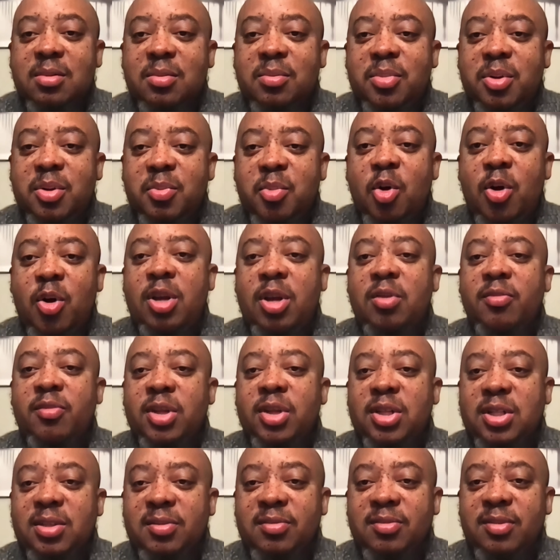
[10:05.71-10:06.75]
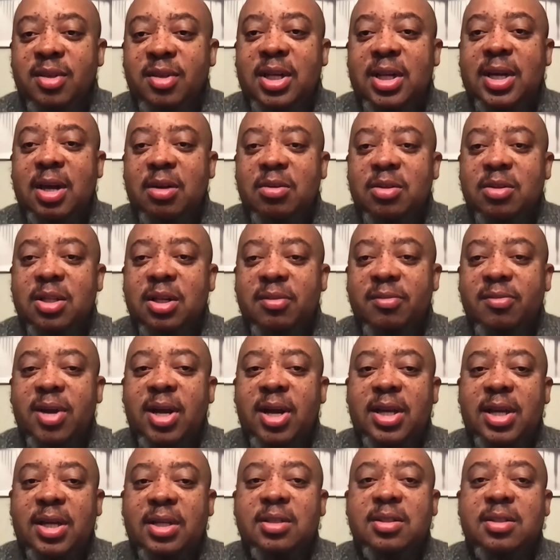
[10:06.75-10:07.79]
be more innovative in accounting and
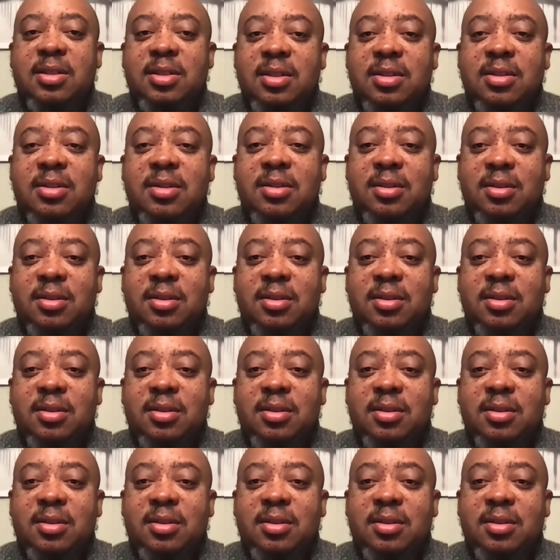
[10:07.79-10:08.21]
finance.